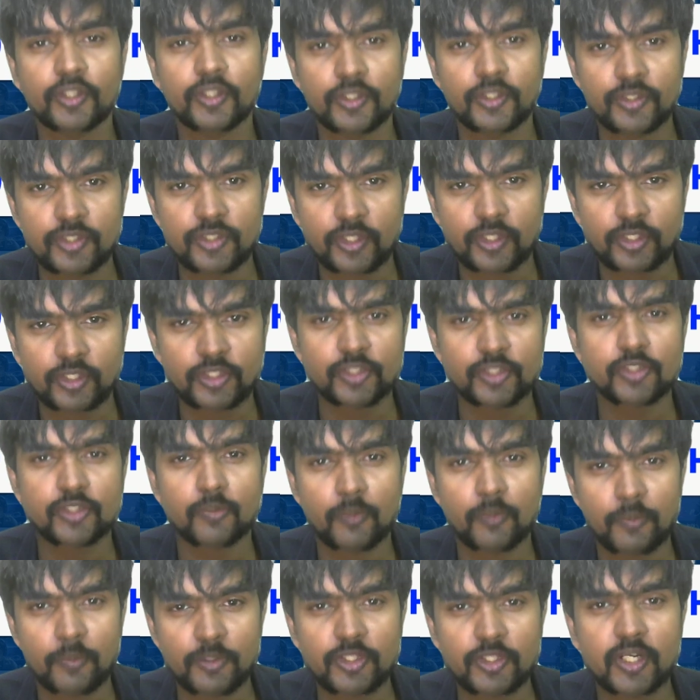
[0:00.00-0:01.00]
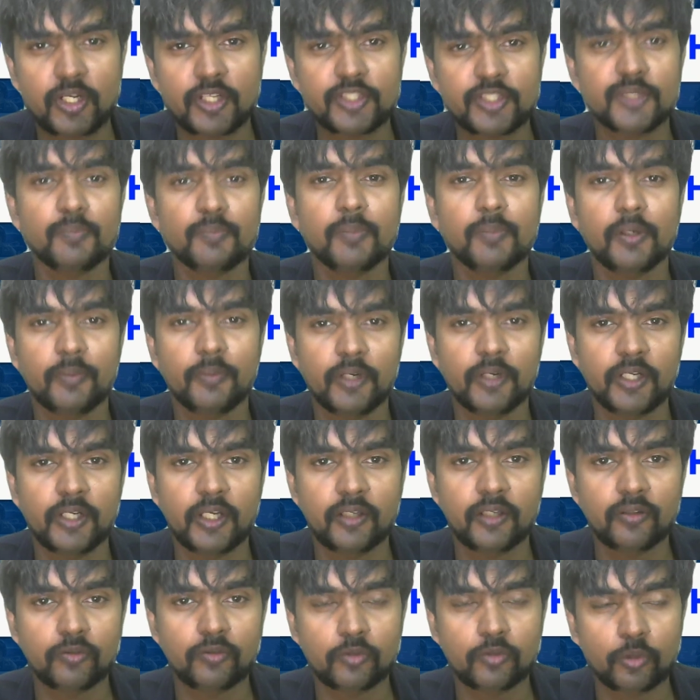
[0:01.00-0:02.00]
the instructions or maybe starts
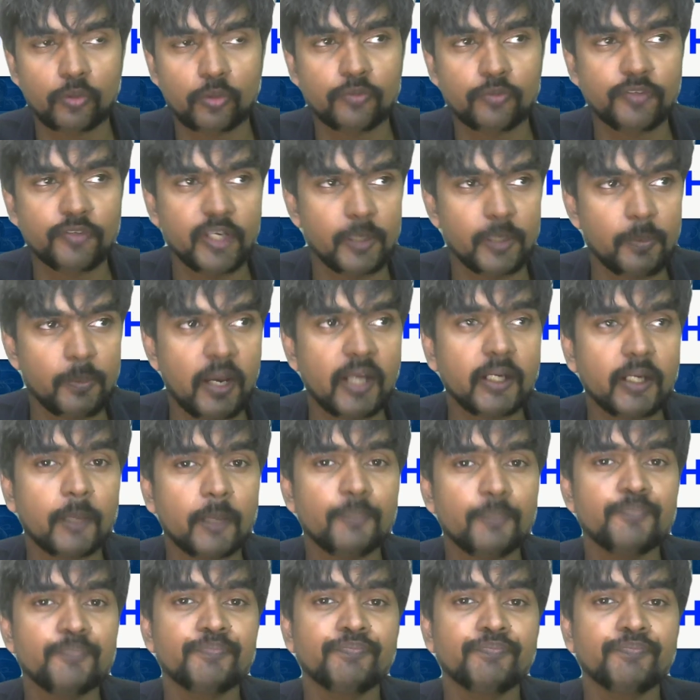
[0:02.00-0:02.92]
implementing through feedback